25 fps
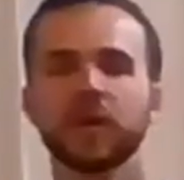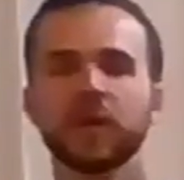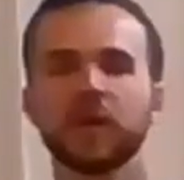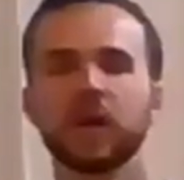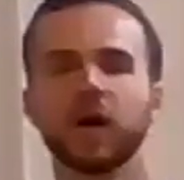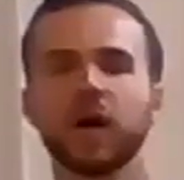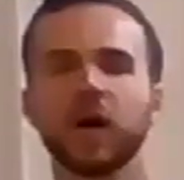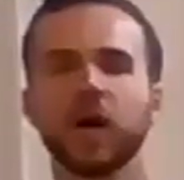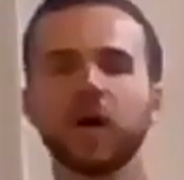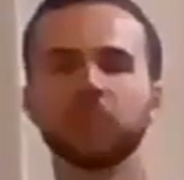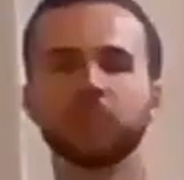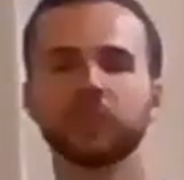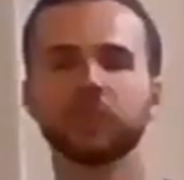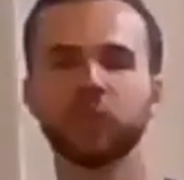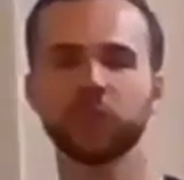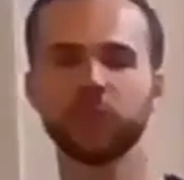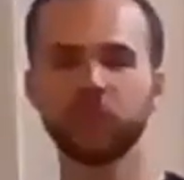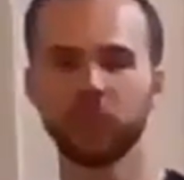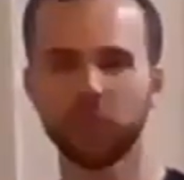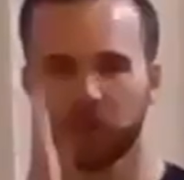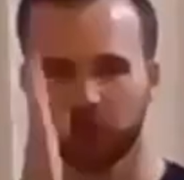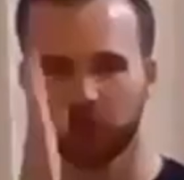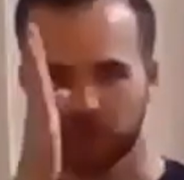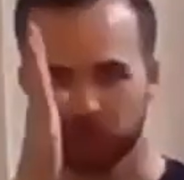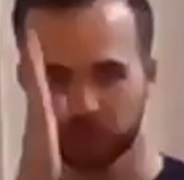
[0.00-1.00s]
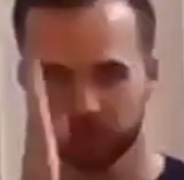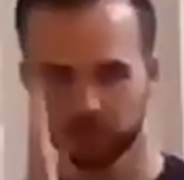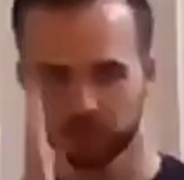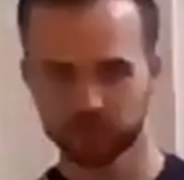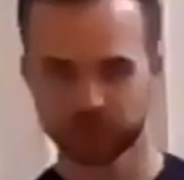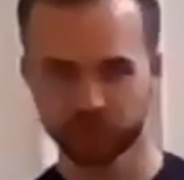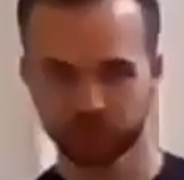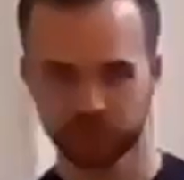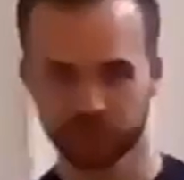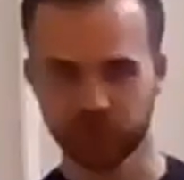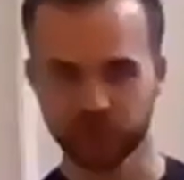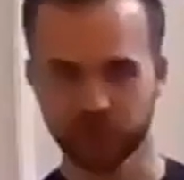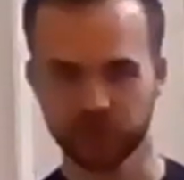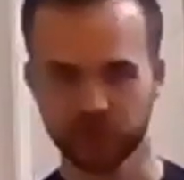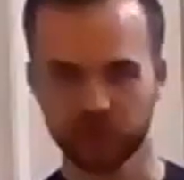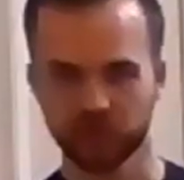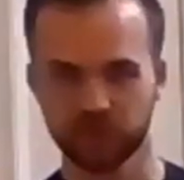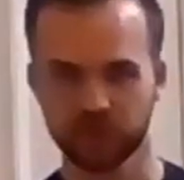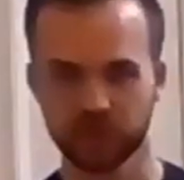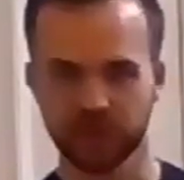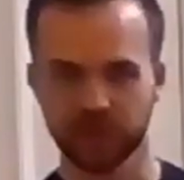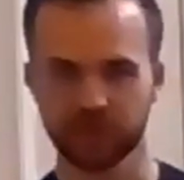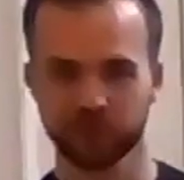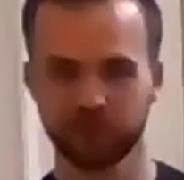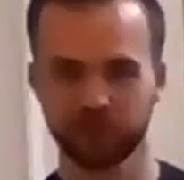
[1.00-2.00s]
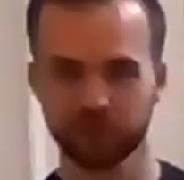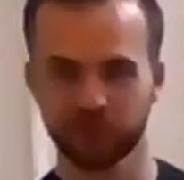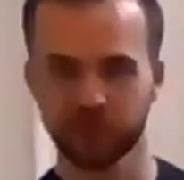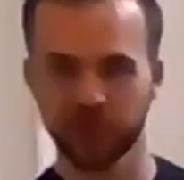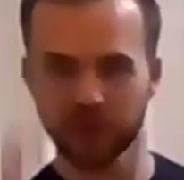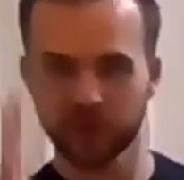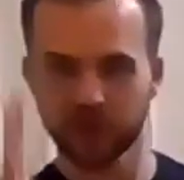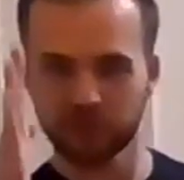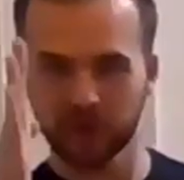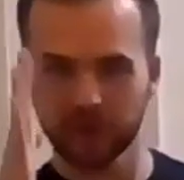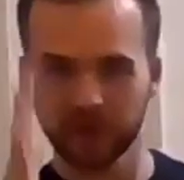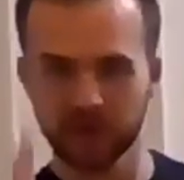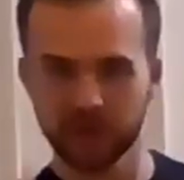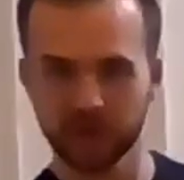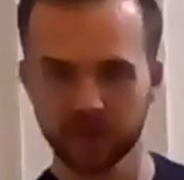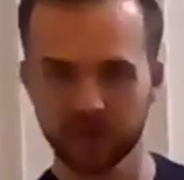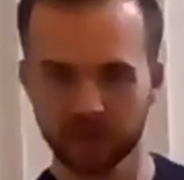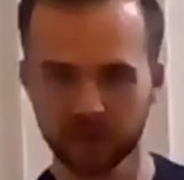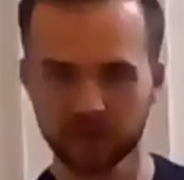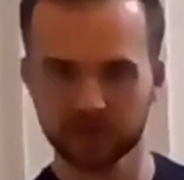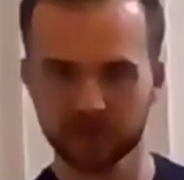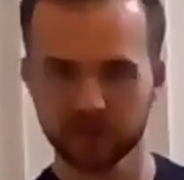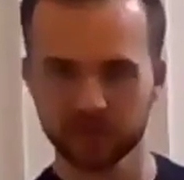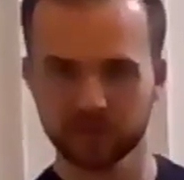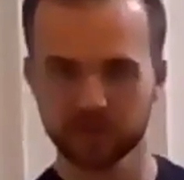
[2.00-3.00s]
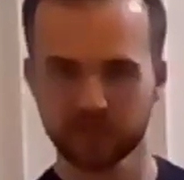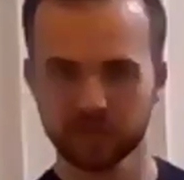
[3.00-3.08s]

2-4, just this nice check right here.